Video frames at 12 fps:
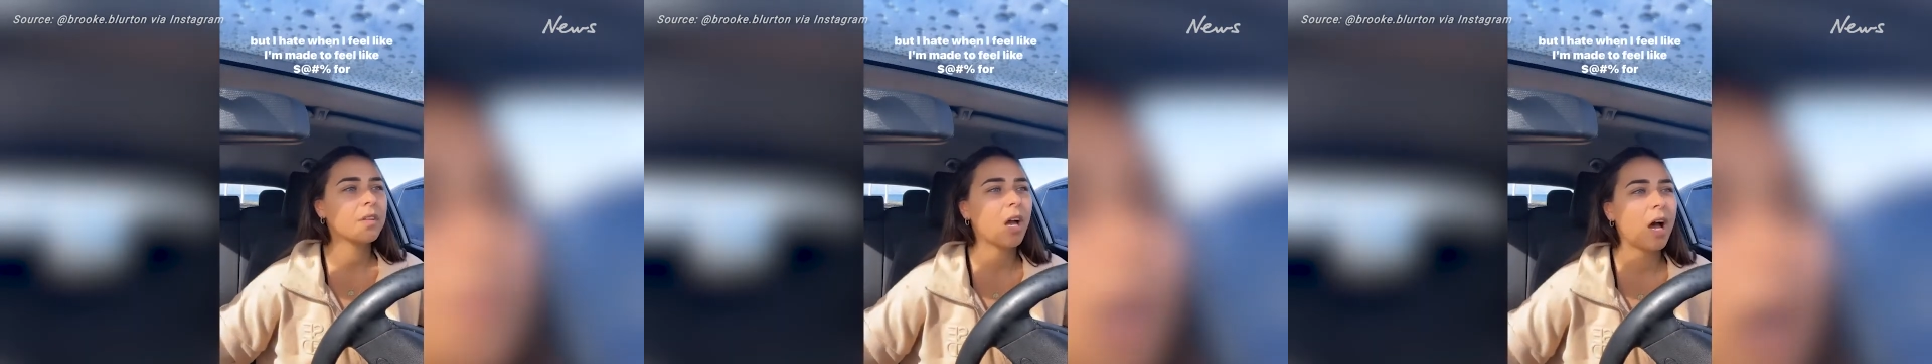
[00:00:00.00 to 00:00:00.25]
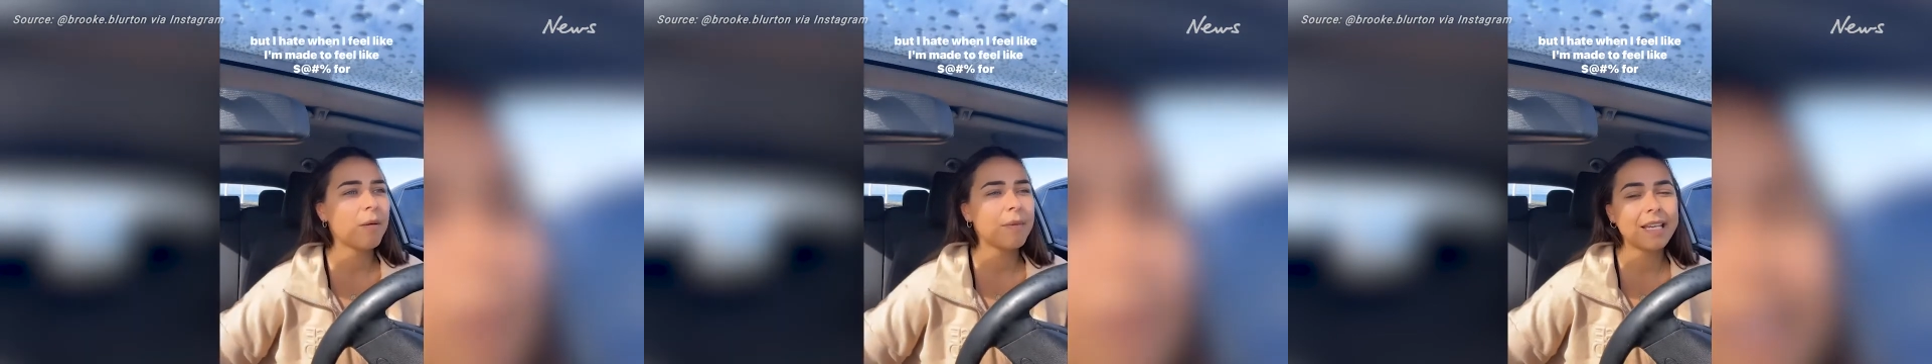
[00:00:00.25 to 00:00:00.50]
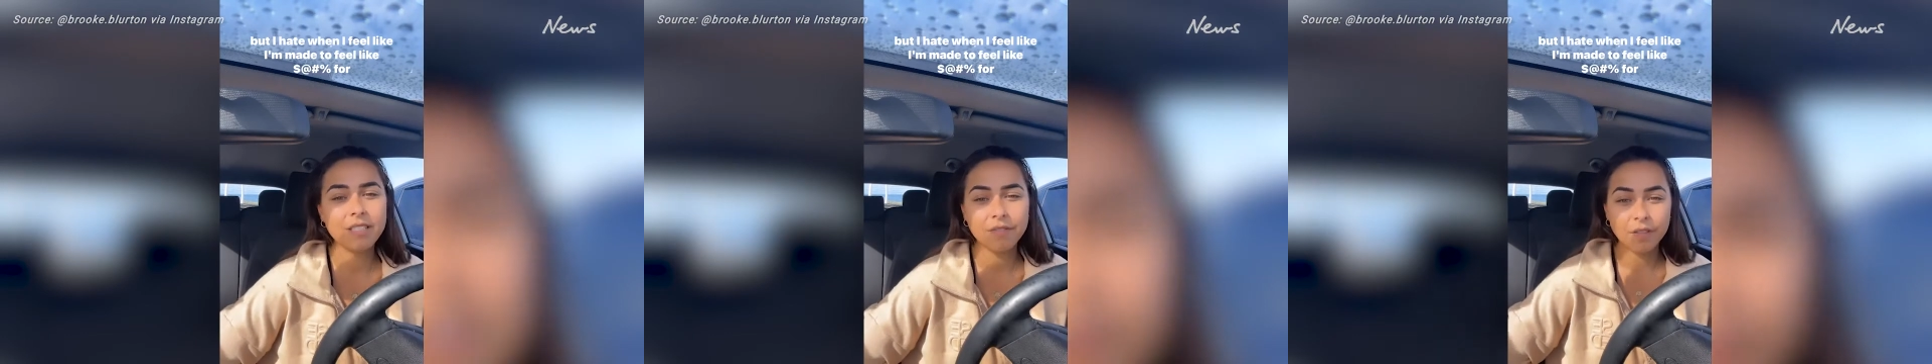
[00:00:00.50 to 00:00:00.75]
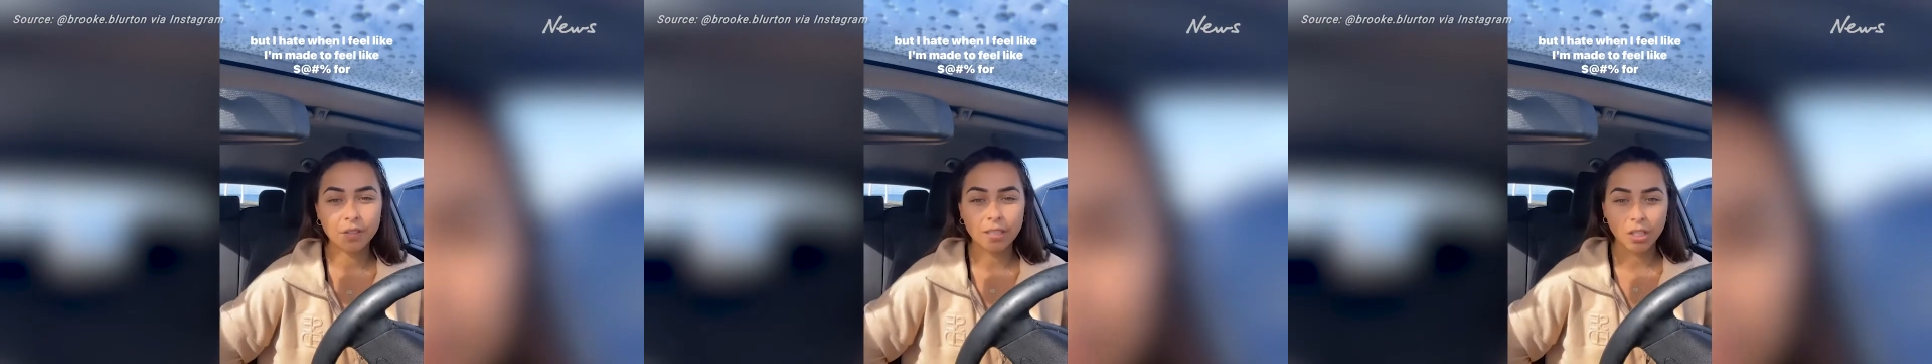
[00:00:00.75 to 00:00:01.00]
I'm made to
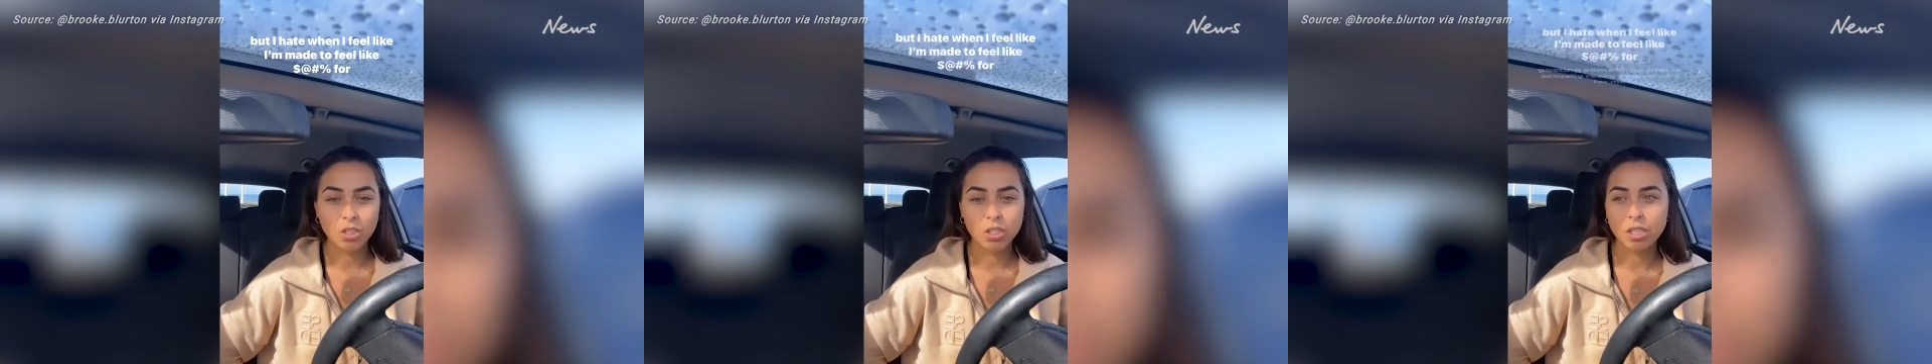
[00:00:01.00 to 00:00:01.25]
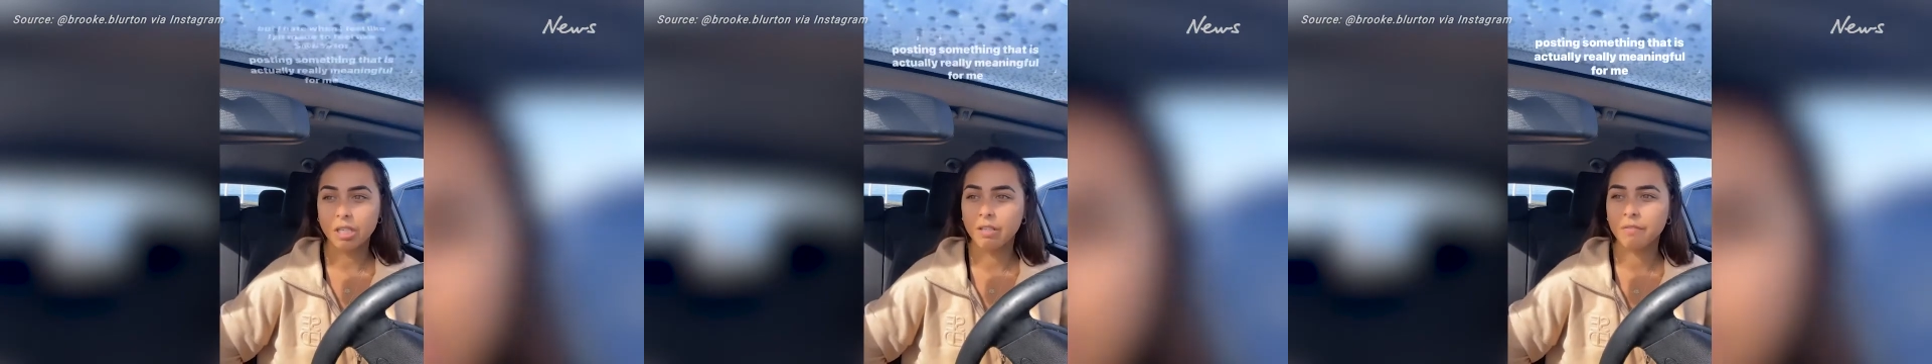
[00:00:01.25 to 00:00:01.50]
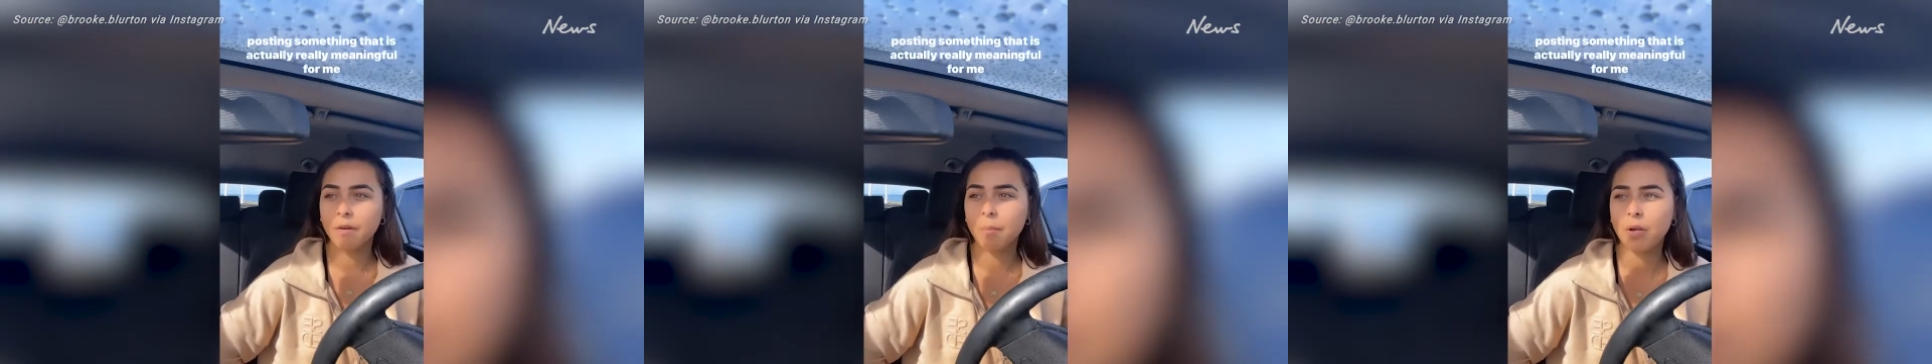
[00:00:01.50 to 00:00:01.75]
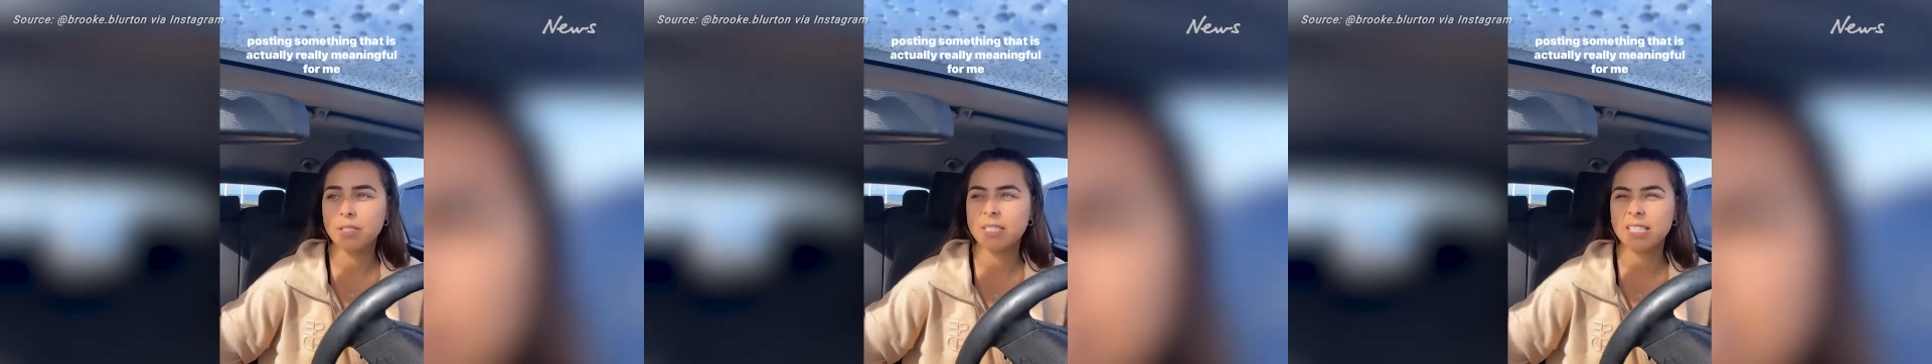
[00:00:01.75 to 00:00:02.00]
feel shit for
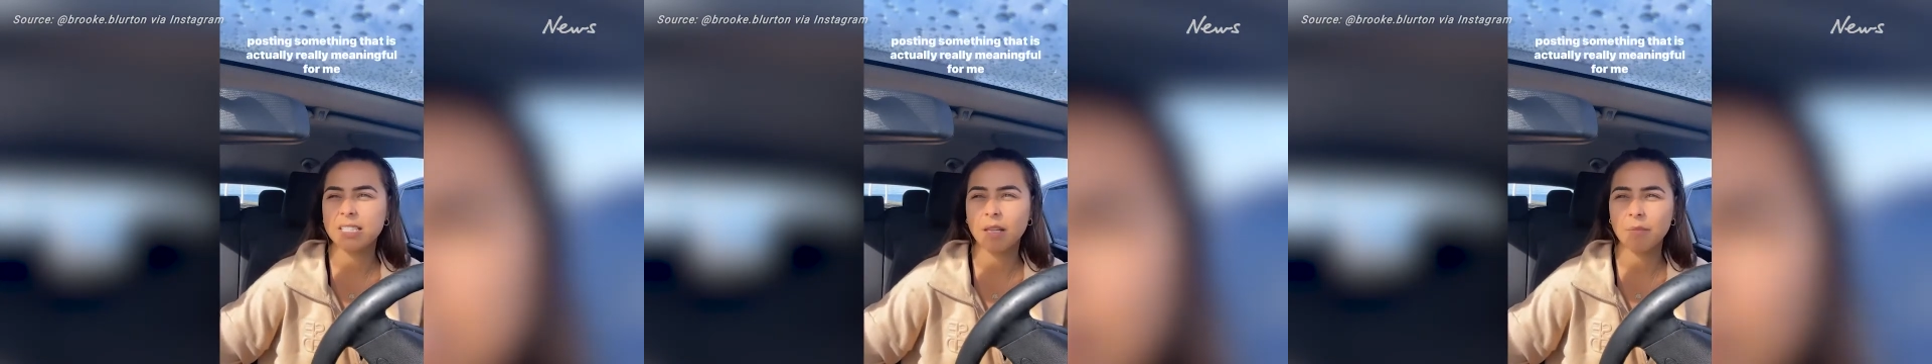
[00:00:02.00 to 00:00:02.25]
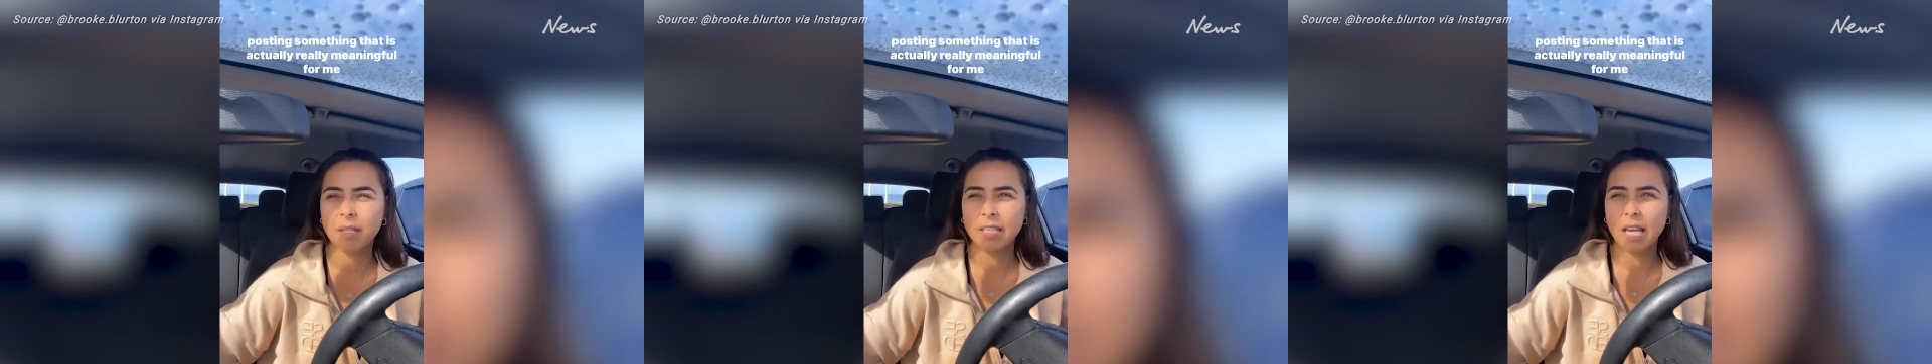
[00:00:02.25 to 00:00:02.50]
posting something